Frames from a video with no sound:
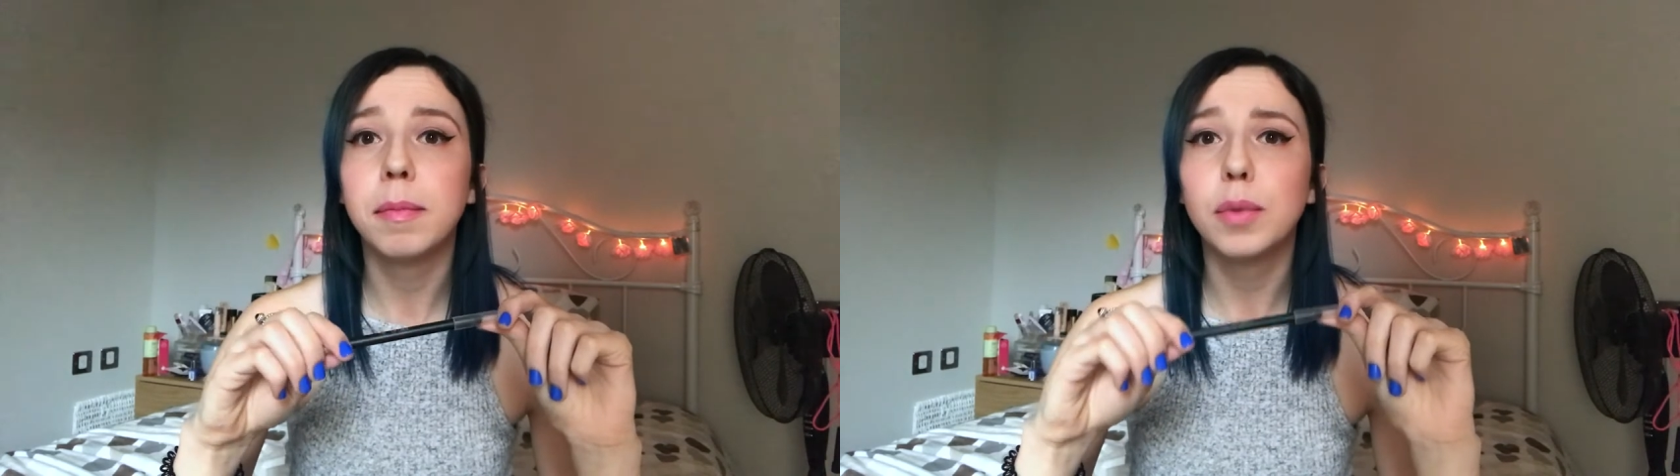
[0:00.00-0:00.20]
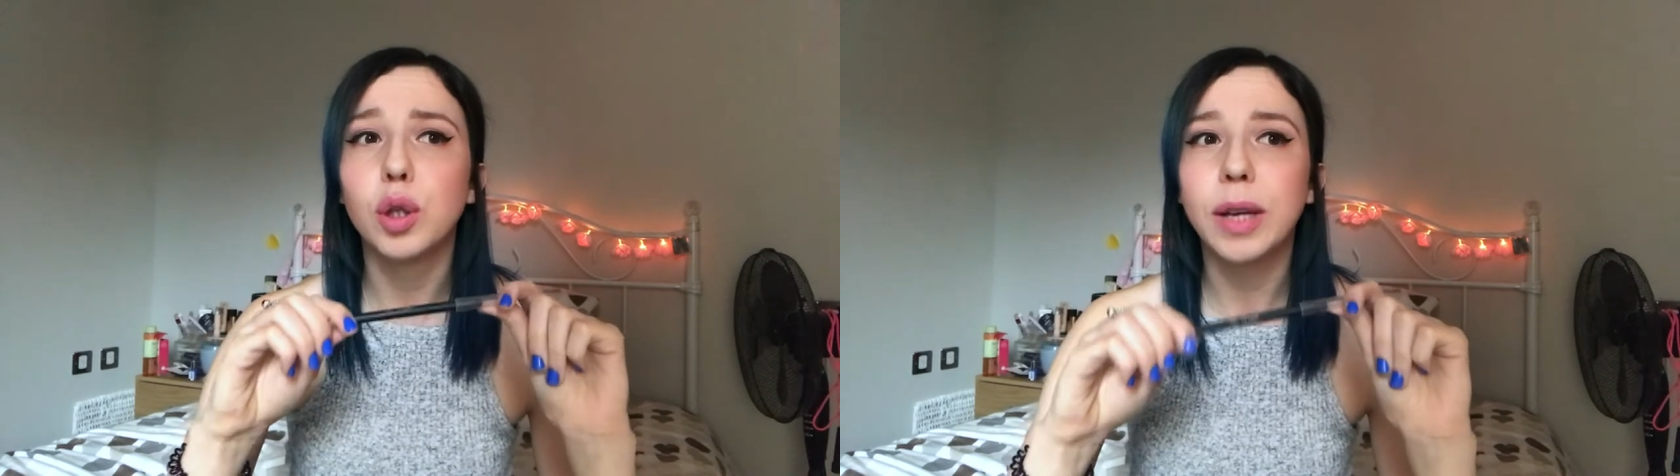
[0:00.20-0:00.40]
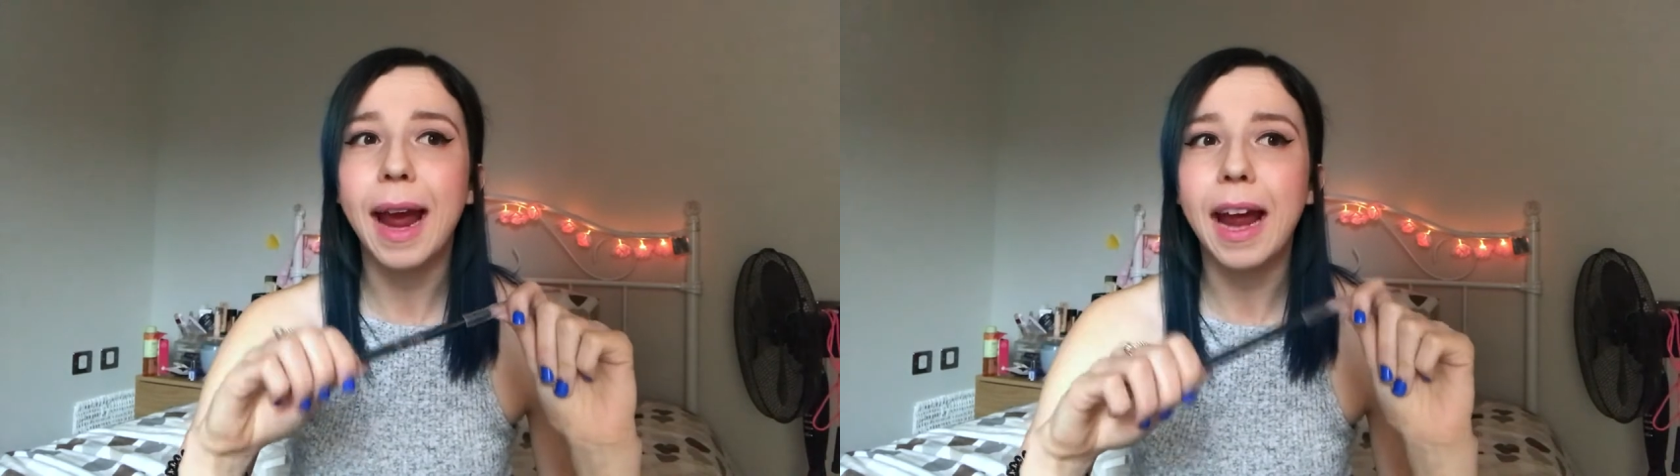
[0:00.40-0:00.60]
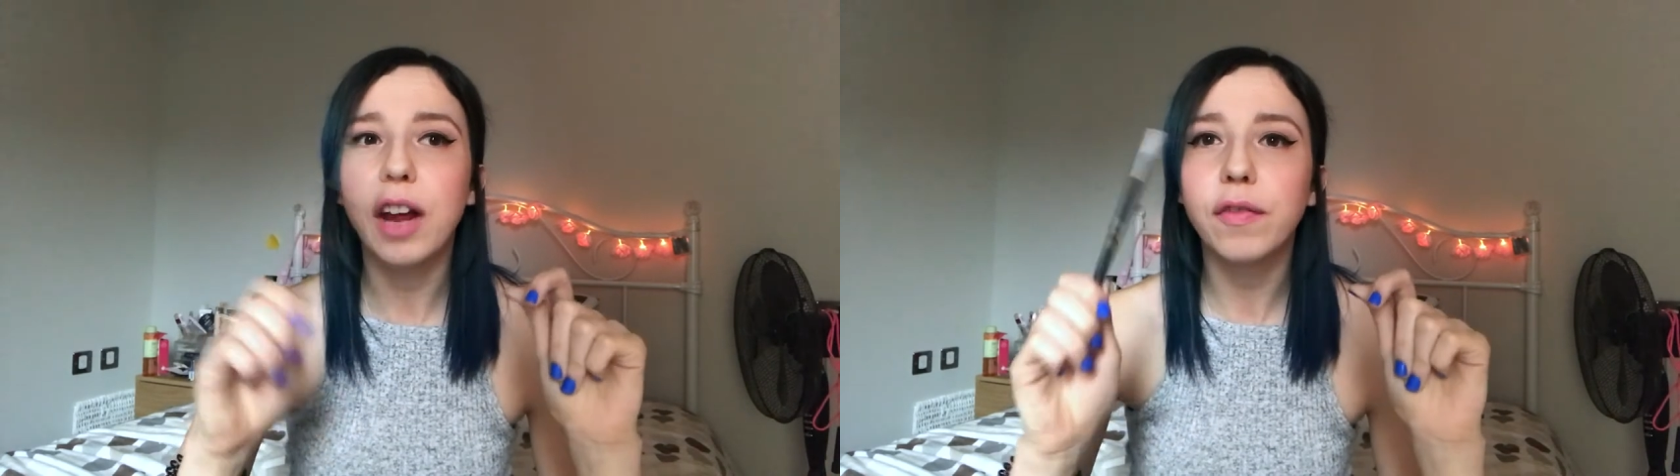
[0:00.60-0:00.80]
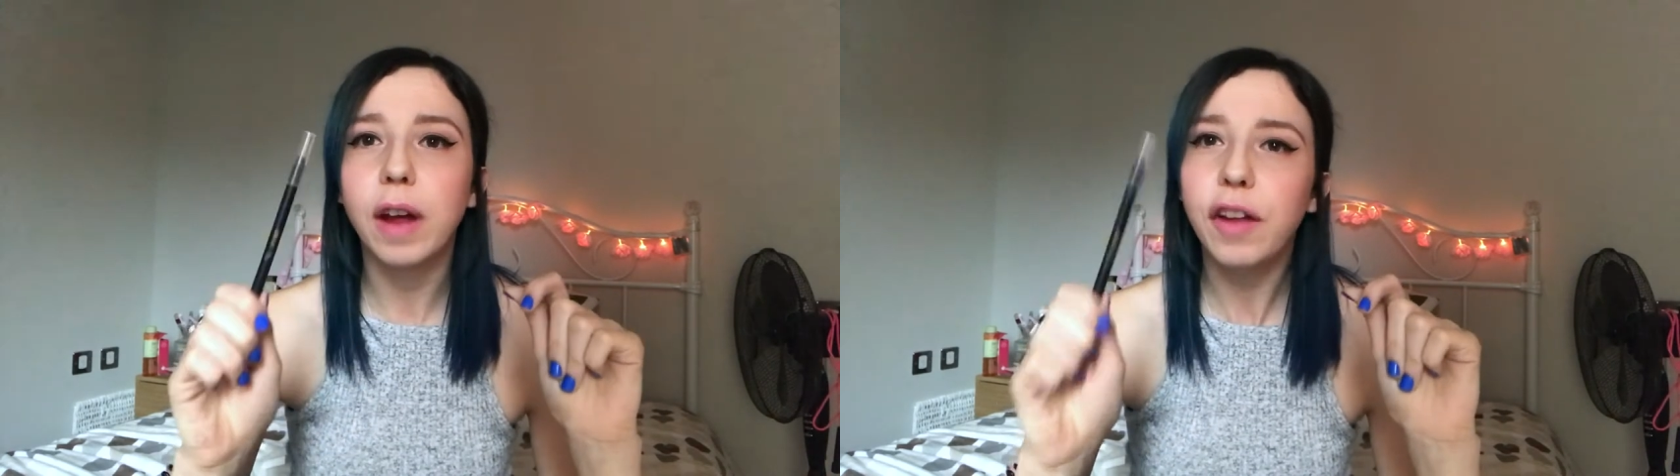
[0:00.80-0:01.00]
So yeah,
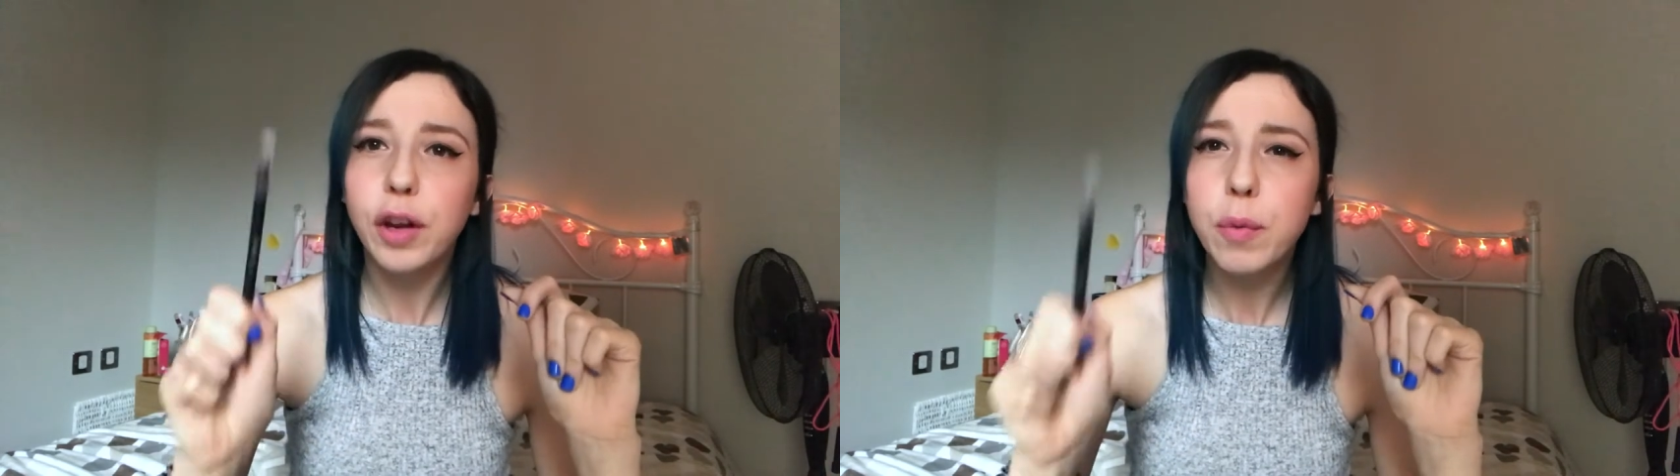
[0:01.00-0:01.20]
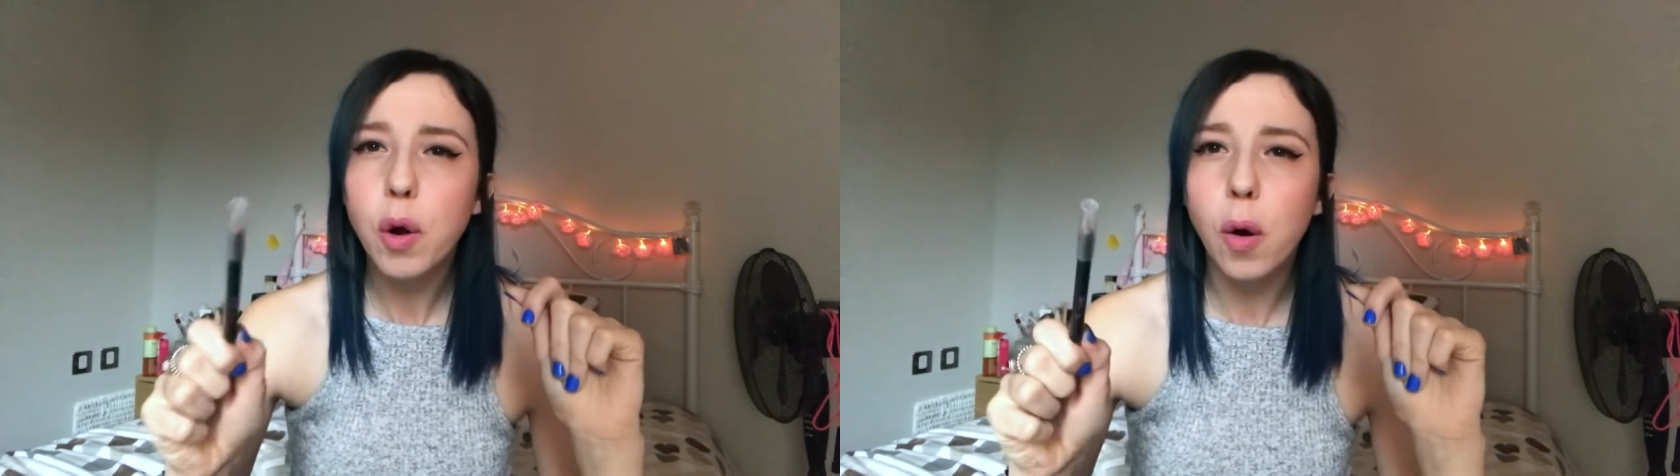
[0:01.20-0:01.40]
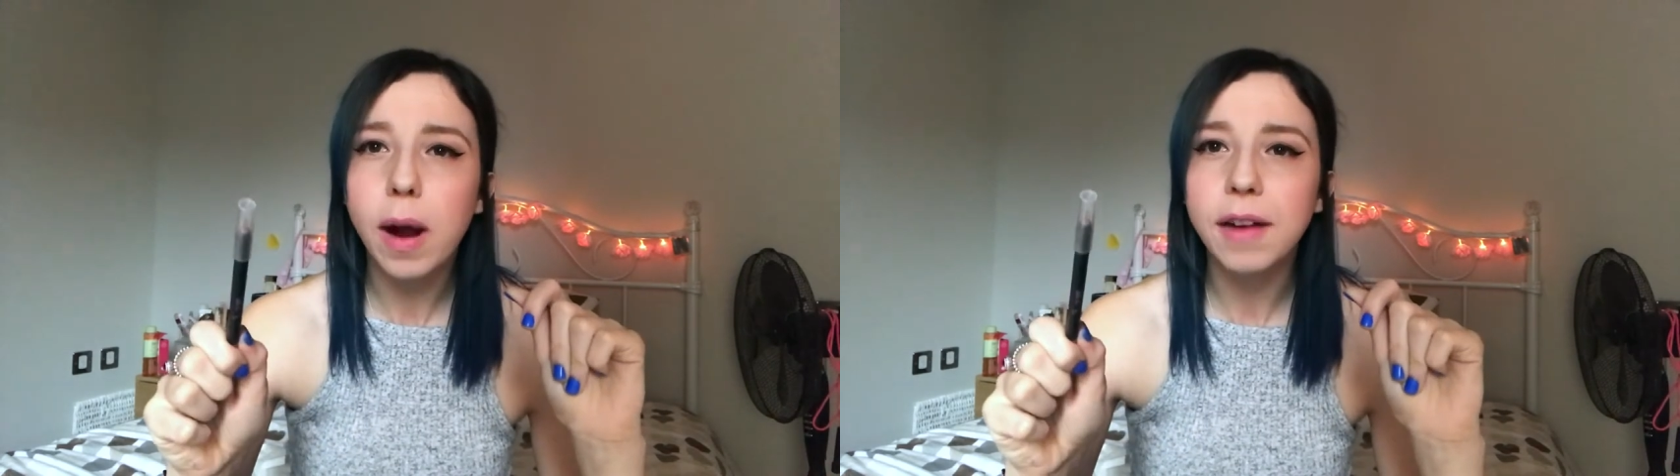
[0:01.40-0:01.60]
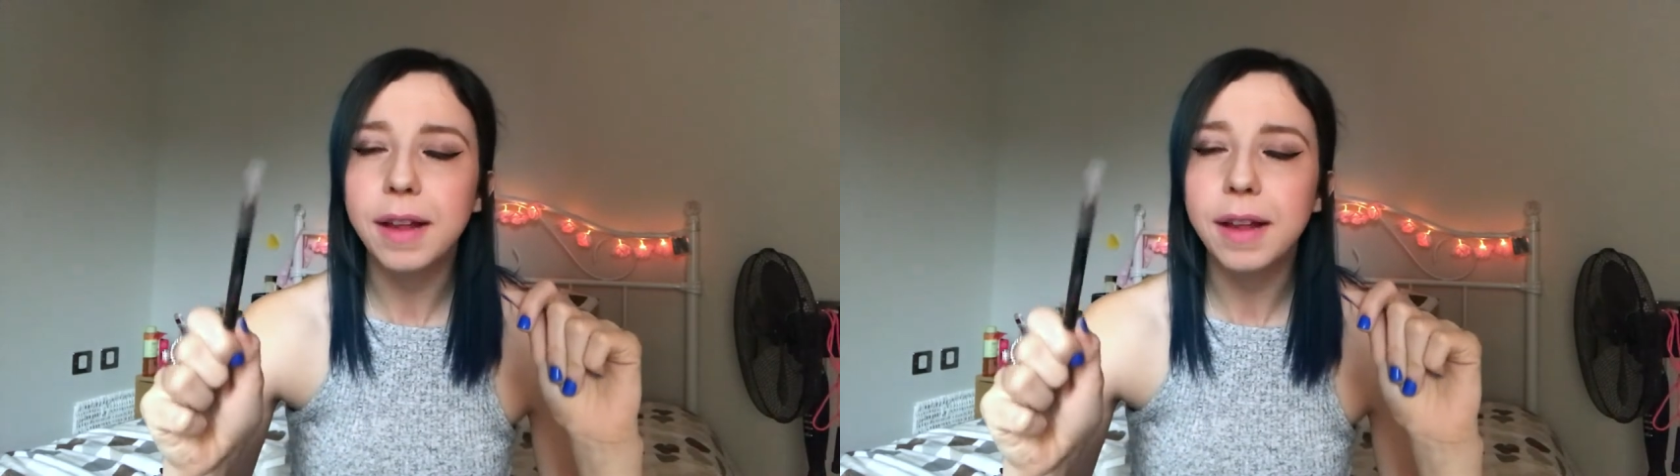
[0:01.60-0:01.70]
if you know if